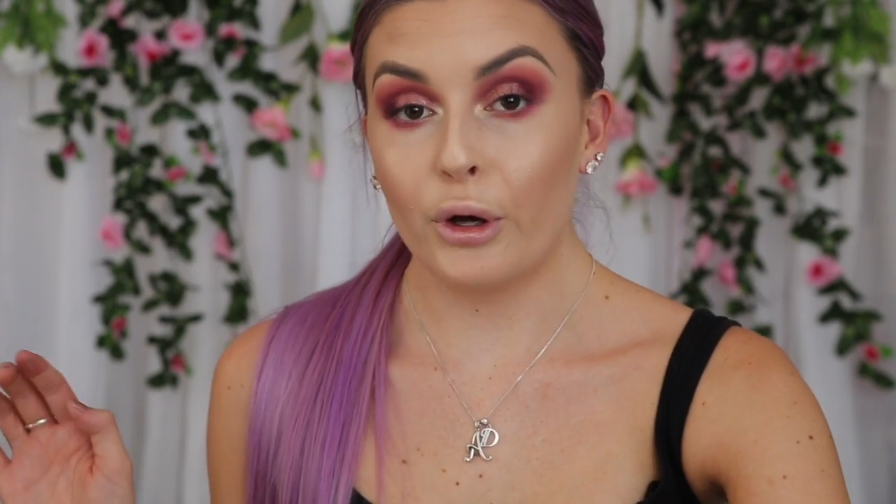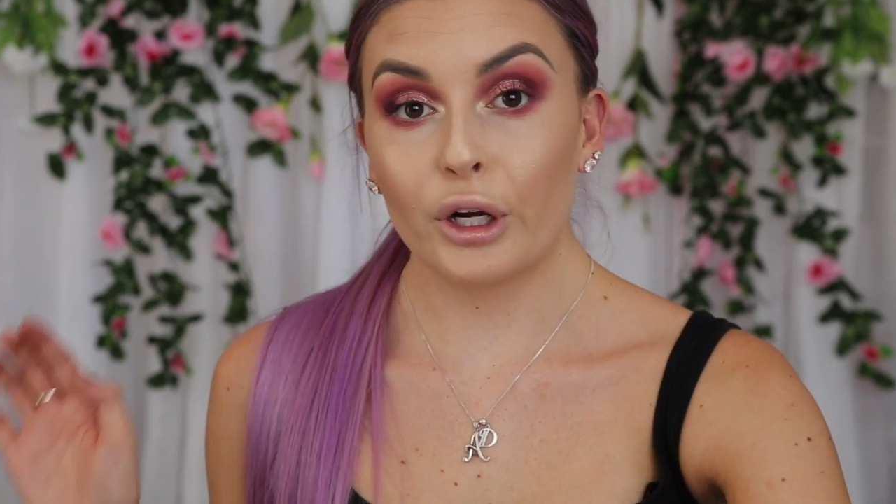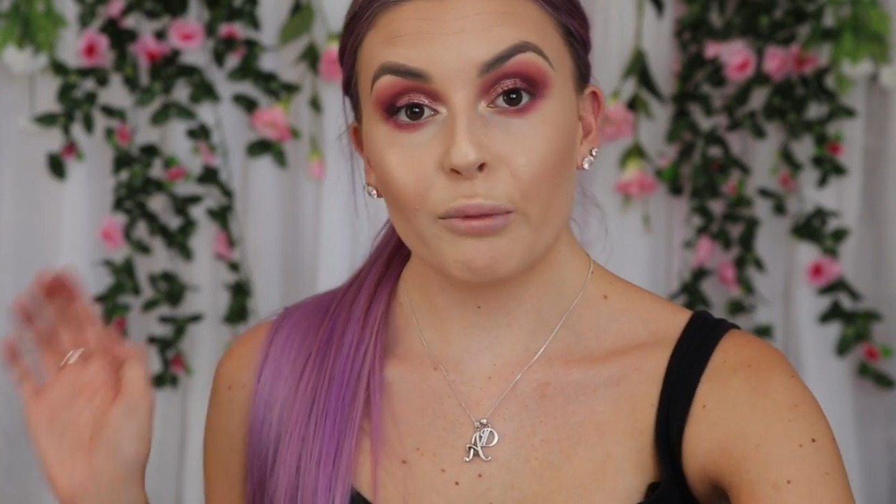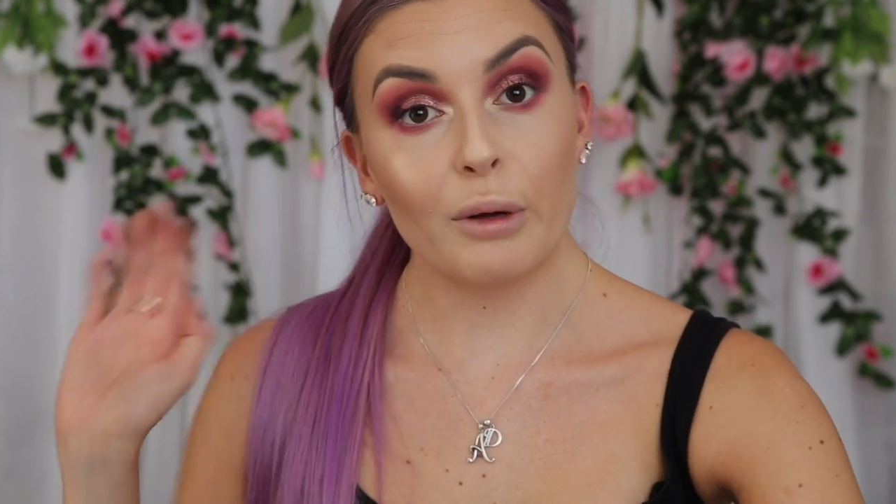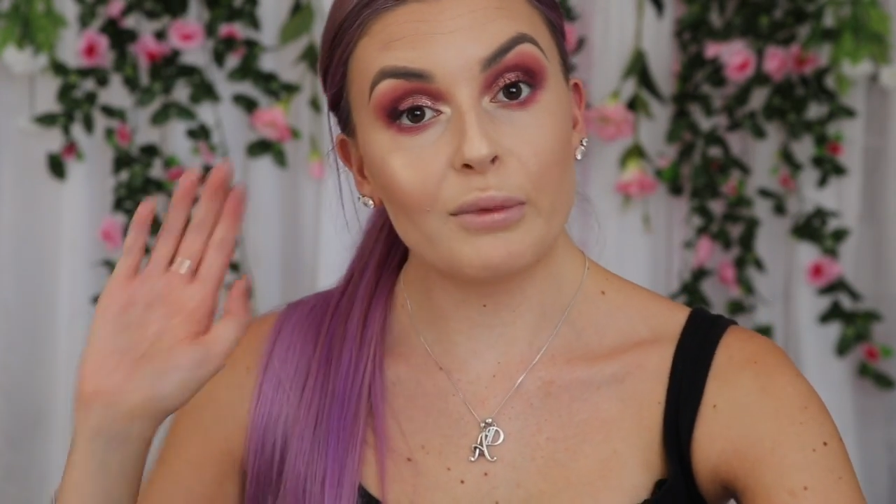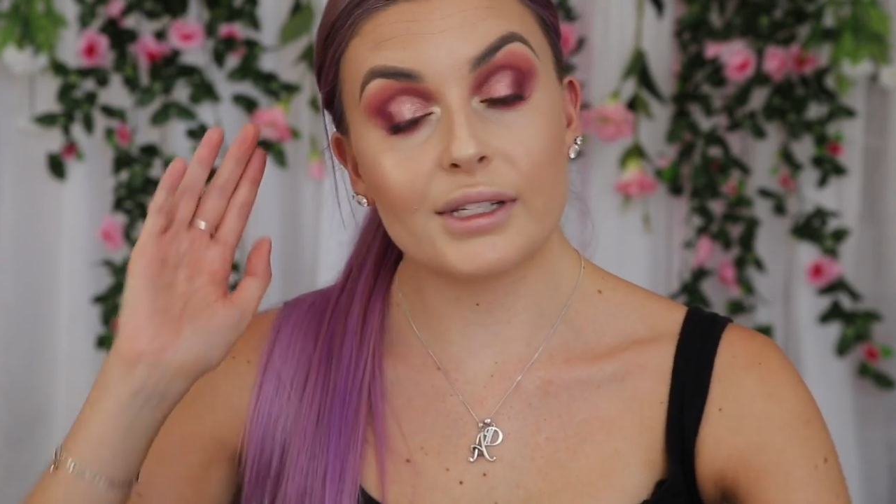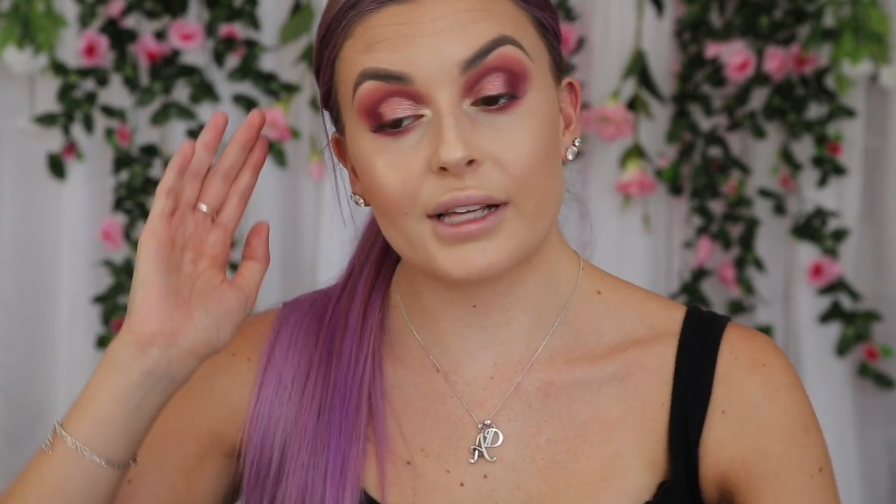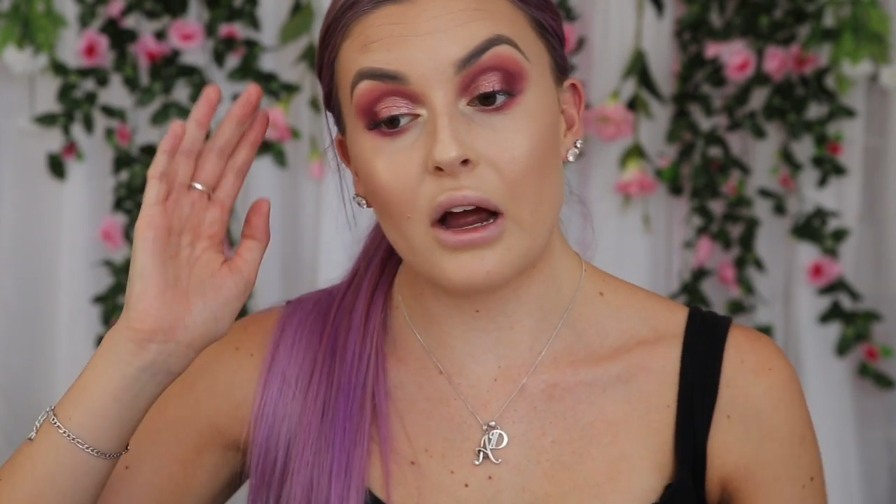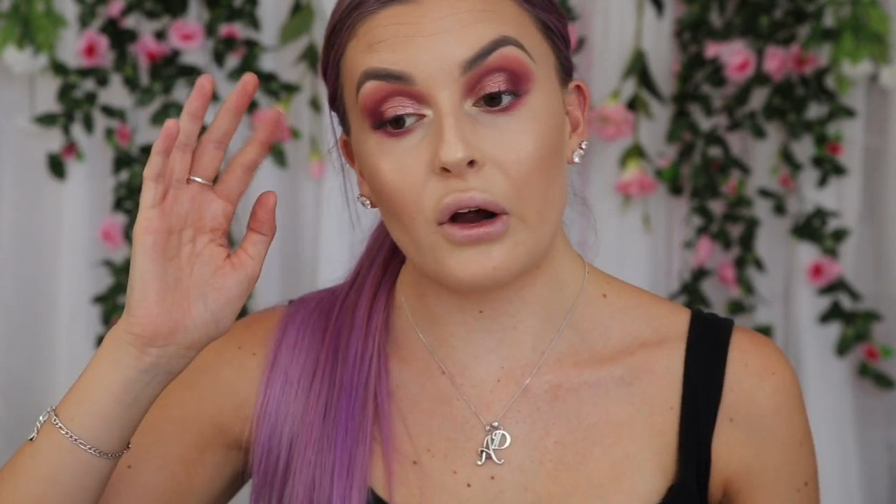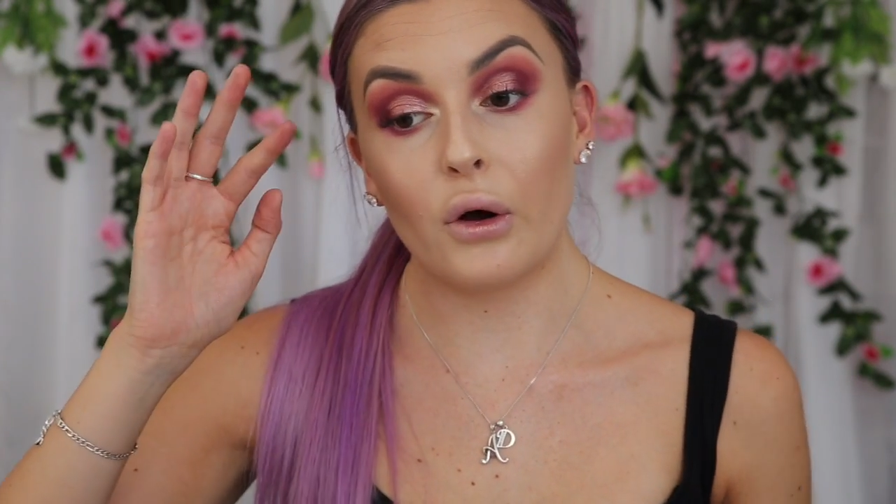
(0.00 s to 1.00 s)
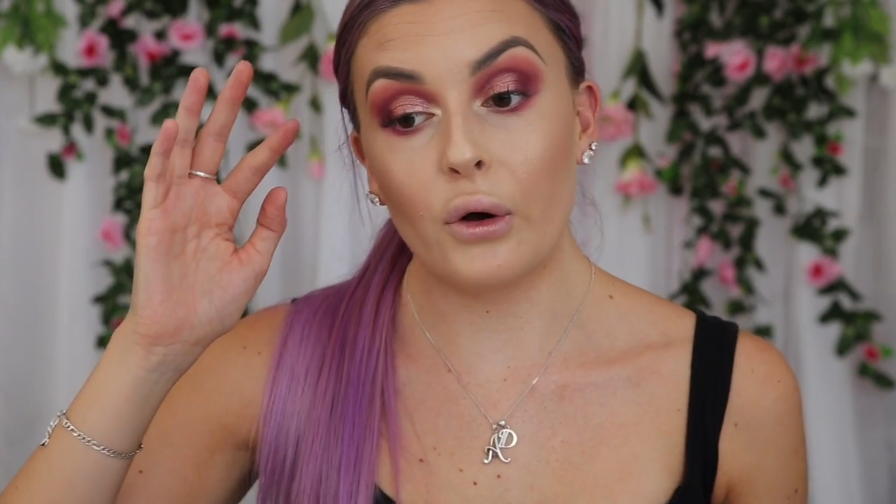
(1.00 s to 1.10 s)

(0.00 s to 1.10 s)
not going to pop mascara